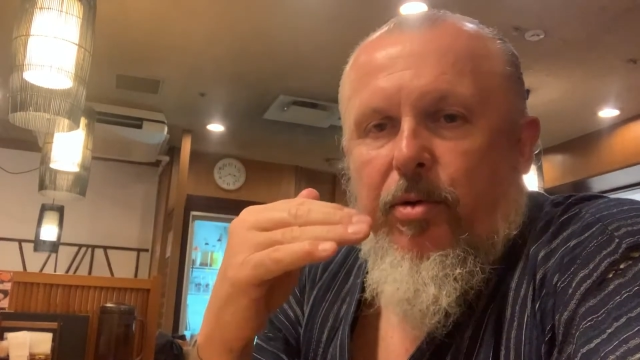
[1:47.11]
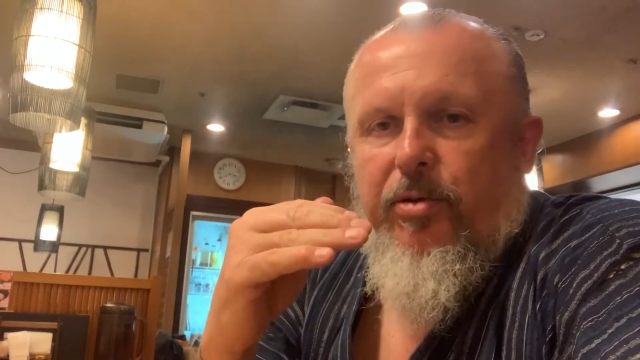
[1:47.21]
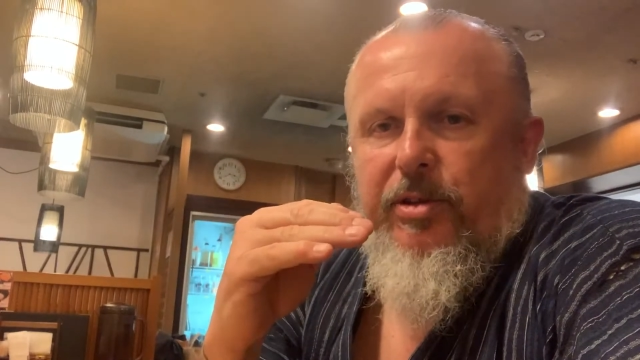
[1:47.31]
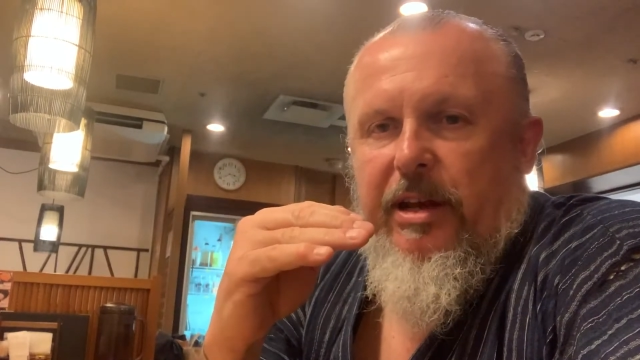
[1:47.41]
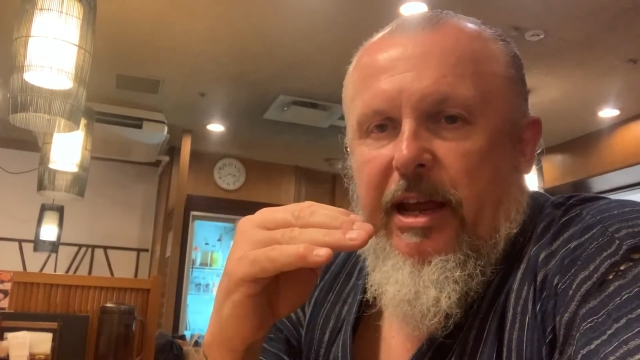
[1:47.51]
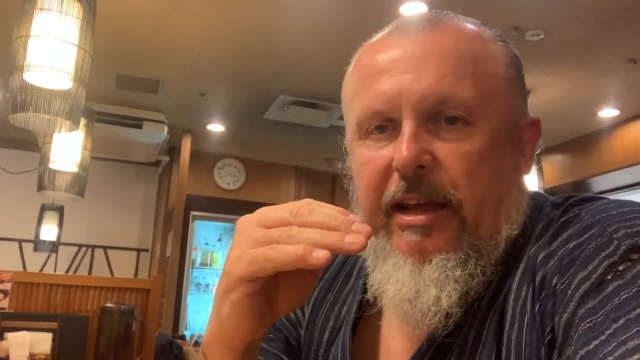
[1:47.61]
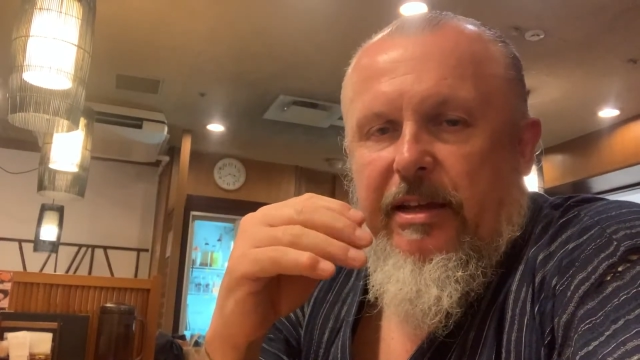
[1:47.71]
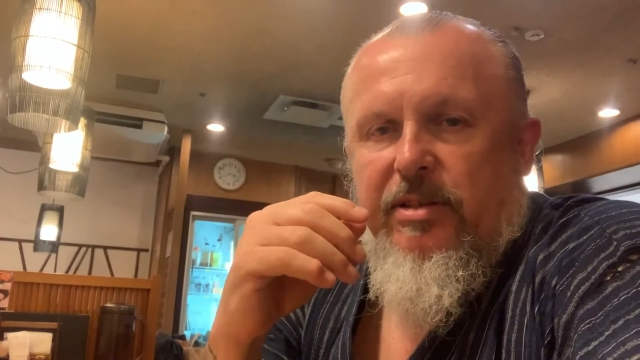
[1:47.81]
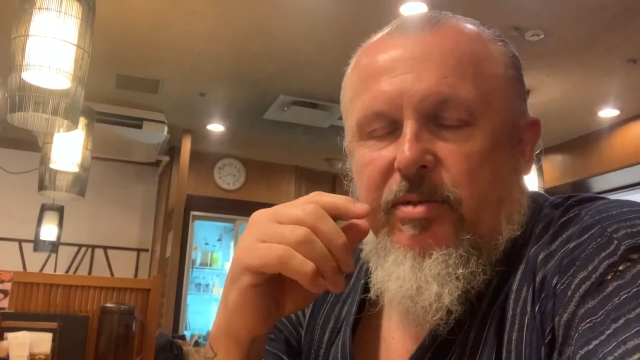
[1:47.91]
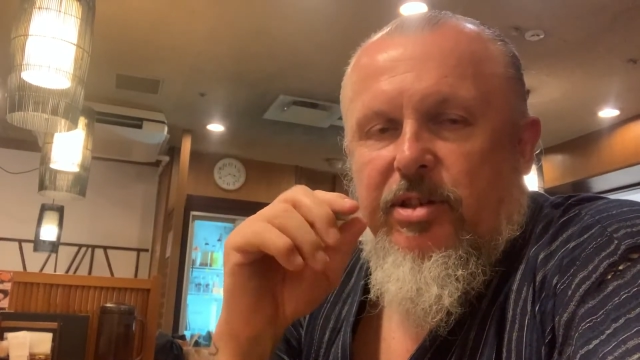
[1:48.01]
ordered today
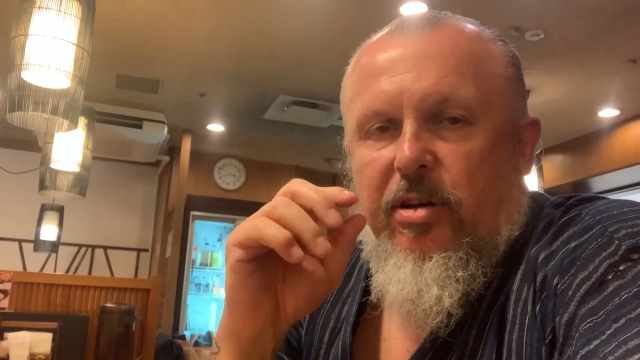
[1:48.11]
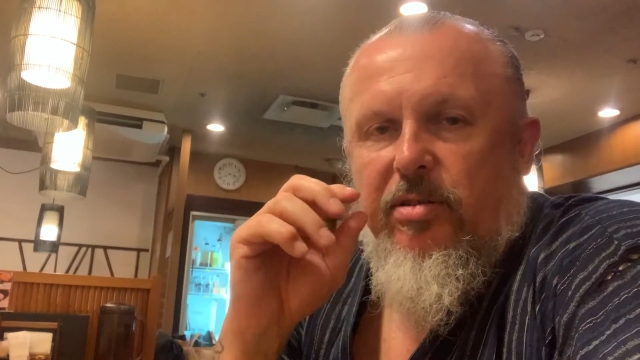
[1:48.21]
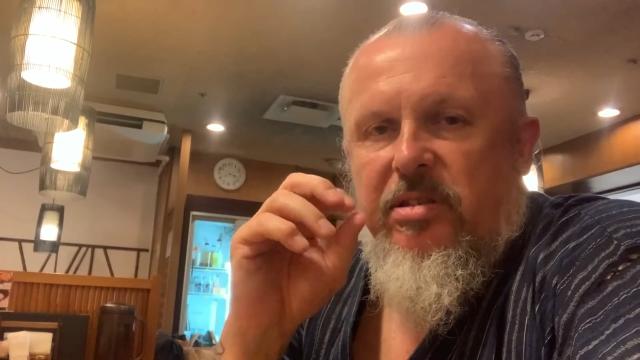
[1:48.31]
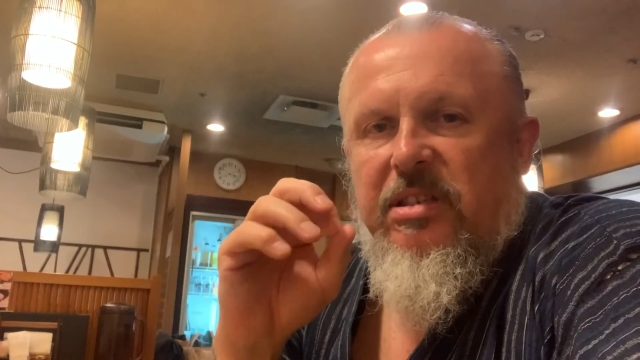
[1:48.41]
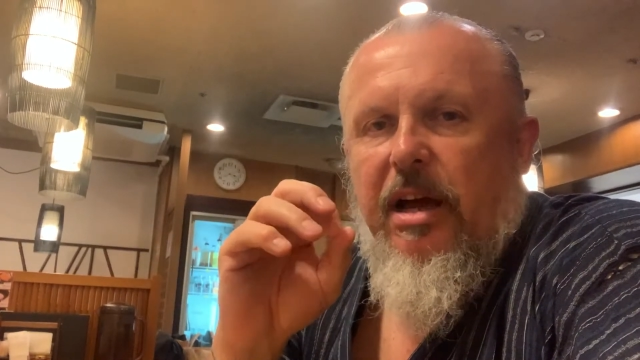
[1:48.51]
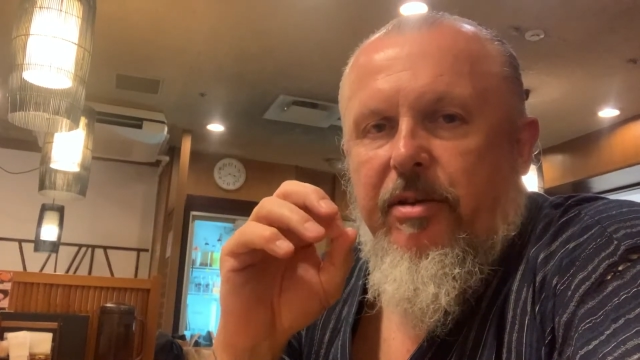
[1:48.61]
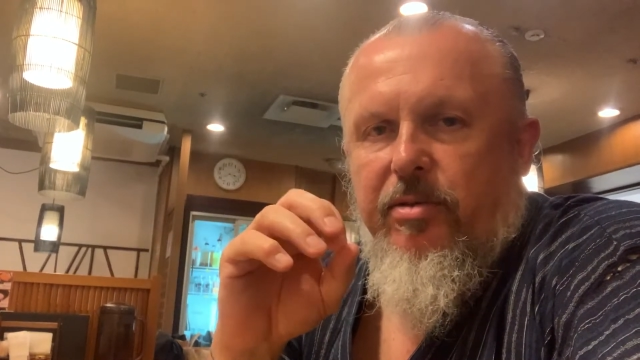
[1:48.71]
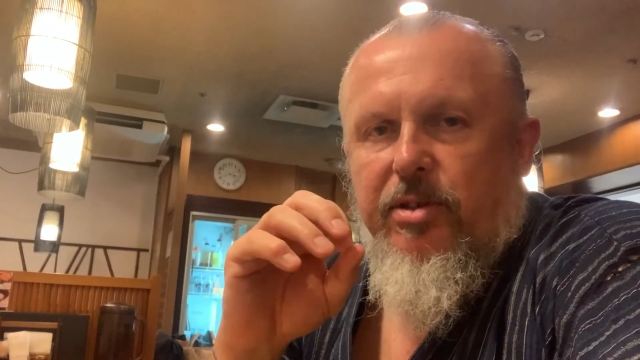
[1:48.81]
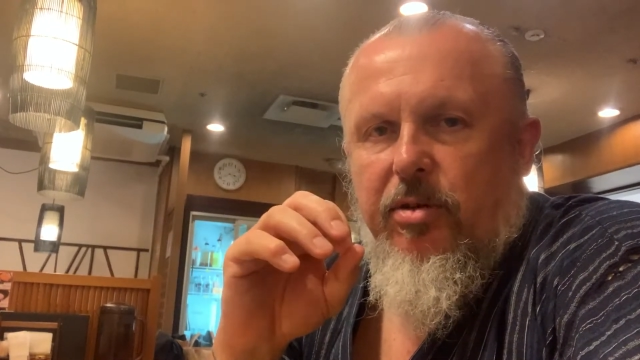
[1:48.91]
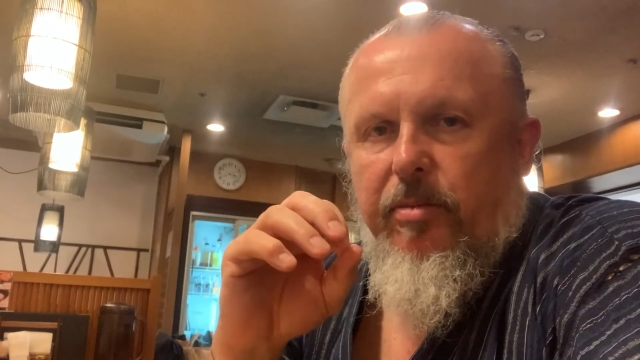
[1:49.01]
is what's called
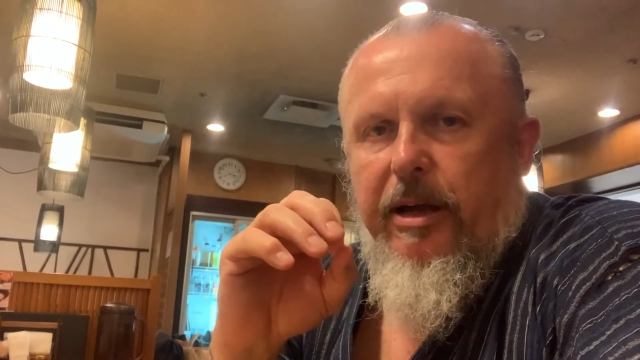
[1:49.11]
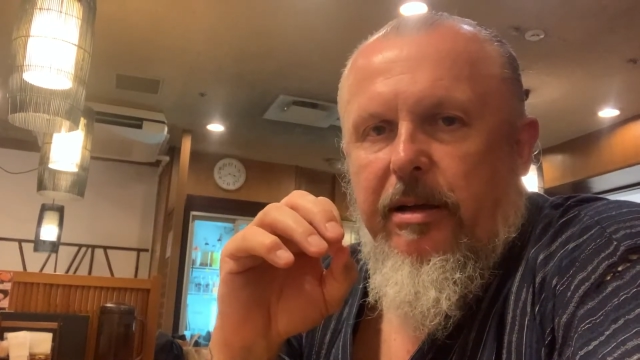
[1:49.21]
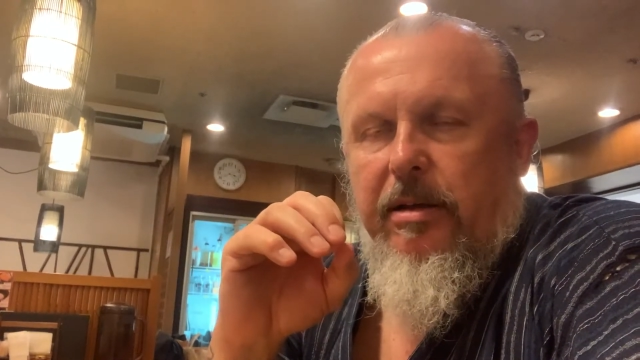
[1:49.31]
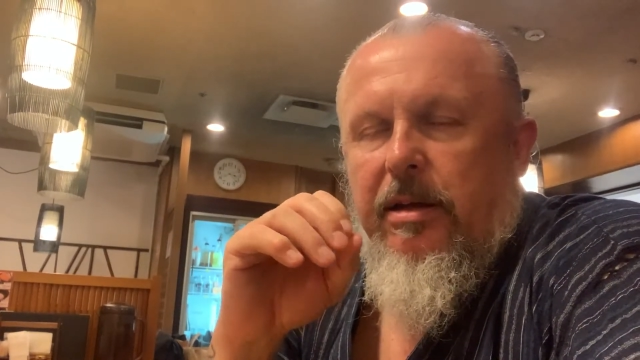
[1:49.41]
zaru soba.